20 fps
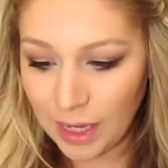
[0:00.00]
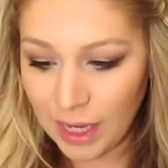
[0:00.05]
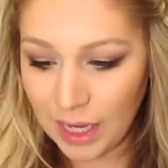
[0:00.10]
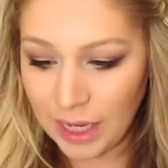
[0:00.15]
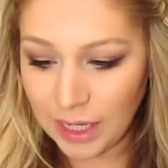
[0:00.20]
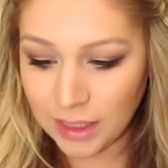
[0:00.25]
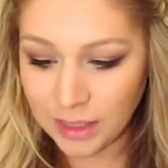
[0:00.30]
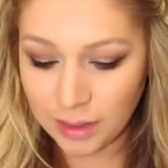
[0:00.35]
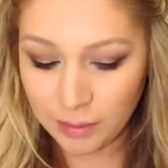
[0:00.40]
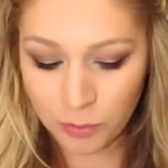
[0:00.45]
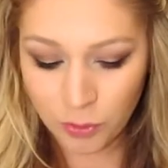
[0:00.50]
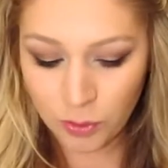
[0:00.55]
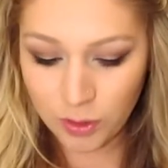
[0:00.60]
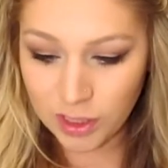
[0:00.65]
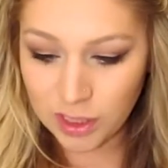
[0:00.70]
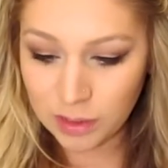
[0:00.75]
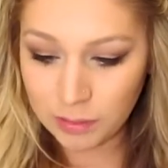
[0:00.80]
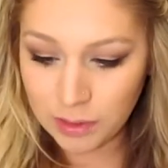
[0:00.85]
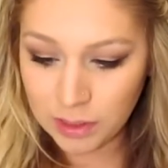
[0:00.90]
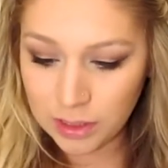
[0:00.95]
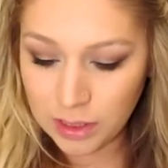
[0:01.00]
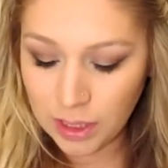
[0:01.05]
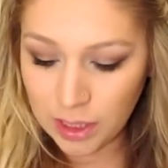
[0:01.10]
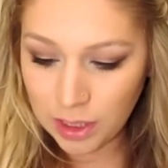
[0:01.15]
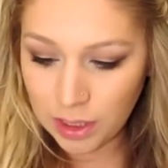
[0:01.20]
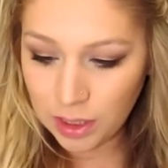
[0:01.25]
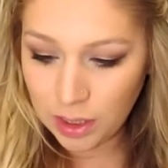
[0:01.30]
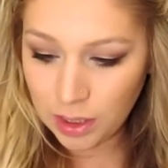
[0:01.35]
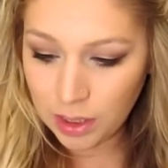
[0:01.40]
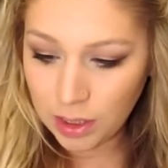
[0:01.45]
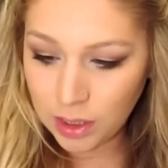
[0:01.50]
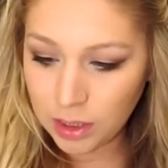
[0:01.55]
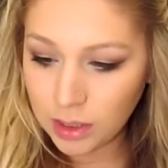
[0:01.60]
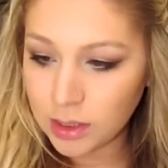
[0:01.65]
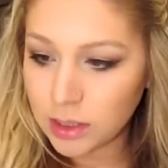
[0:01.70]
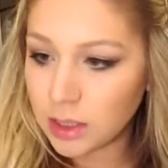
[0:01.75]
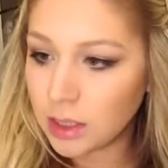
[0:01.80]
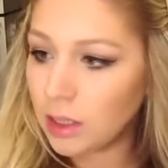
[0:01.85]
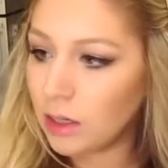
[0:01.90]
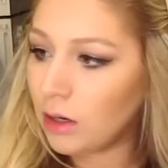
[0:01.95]
And I'm going to be taking
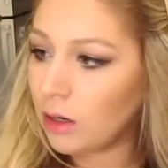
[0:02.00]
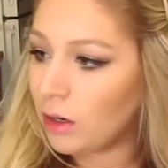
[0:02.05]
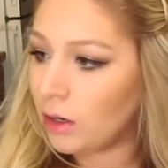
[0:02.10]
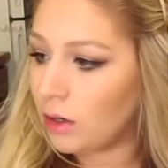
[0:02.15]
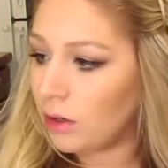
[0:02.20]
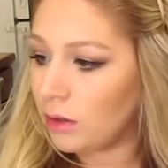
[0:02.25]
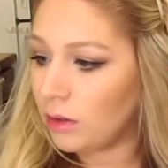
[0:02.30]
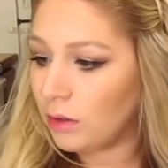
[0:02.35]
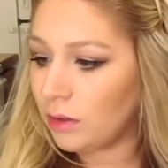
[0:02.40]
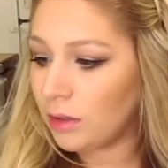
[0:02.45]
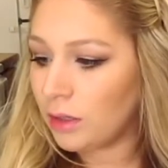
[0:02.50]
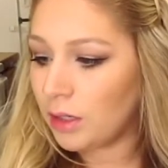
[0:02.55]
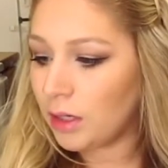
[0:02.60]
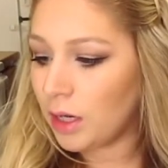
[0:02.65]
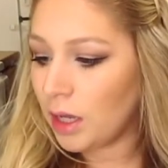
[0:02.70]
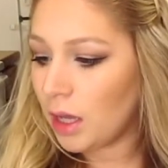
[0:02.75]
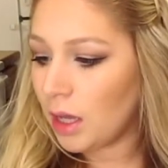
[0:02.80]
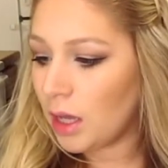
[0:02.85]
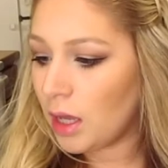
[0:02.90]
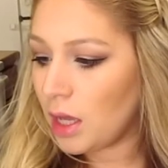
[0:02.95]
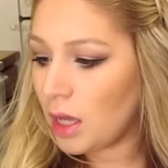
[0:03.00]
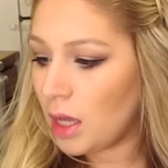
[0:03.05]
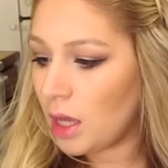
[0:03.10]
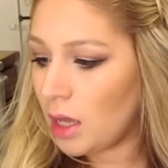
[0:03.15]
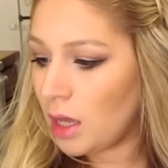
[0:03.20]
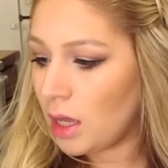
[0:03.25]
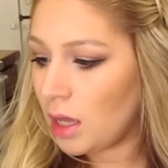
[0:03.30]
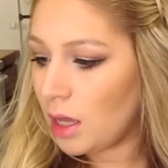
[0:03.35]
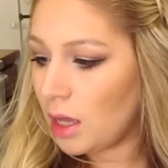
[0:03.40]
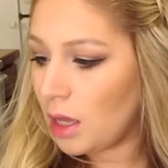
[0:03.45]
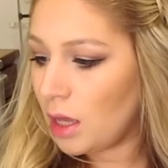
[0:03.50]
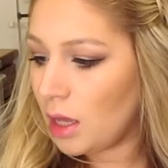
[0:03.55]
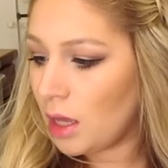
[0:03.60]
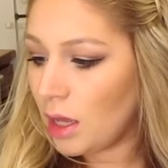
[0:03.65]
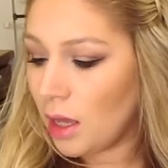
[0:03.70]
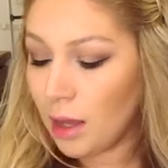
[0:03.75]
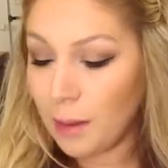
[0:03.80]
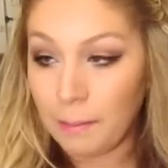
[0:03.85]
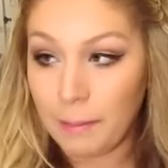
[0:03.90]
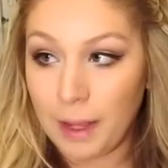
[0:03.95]
it on
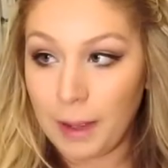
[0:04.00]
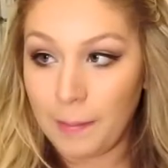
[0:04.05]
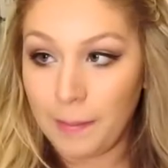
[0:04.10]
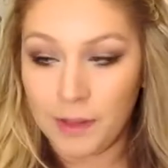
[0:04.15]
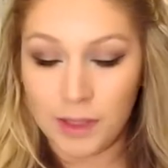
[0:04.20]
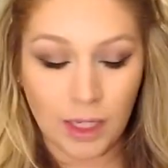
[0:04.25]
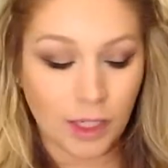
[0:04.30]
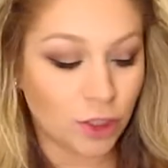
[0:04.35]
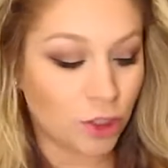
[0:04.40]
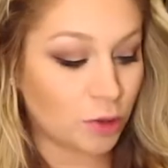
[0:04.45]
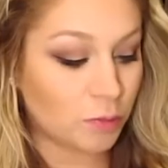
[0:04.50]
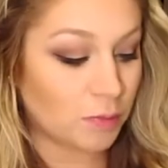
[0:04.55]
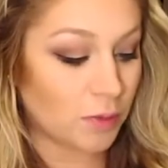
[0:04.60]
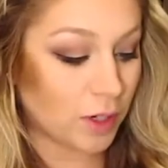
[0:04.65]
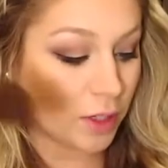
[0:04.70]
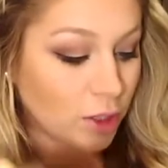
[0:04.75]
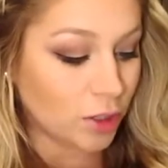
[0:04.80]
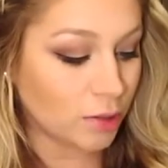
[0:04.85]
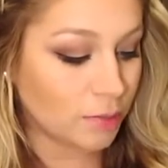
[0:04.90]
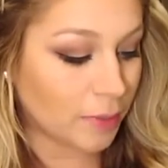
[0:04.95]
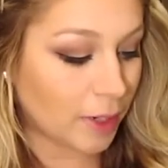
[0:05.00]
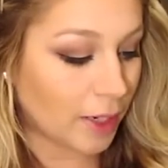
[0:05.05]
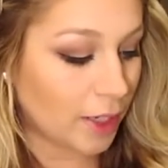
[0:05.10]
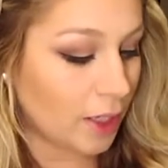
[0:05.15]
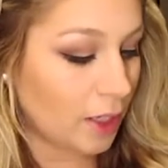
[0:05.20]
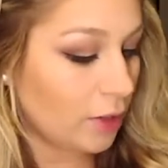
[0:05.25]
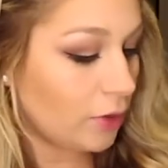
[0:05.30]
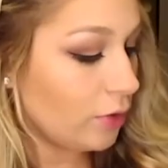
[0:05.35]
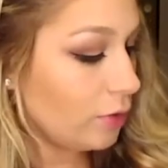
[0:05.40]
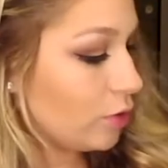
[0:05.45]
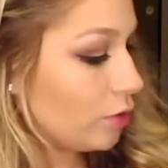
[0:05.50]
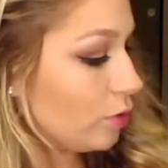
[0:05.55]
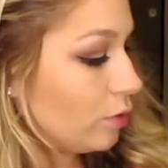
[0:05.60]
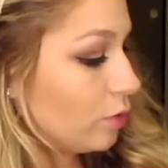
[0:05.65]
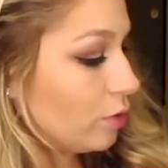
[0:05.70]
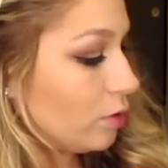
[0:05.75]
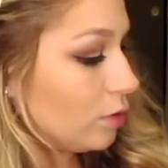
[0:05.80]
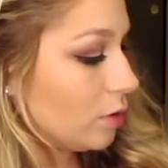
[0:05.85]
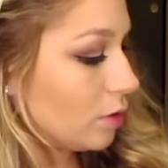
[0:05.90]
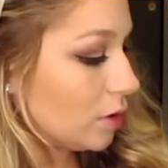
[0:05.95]
my blush brush by
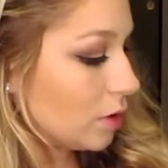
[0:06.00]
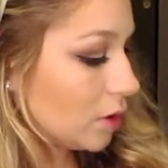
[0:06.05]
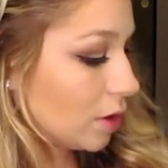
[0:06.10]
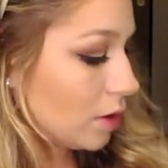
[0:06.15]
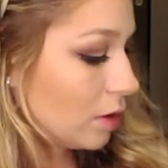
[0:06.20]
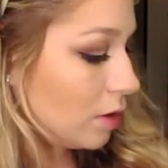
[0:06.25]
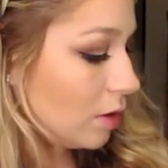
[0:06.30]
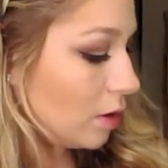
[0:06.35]
EcoTools.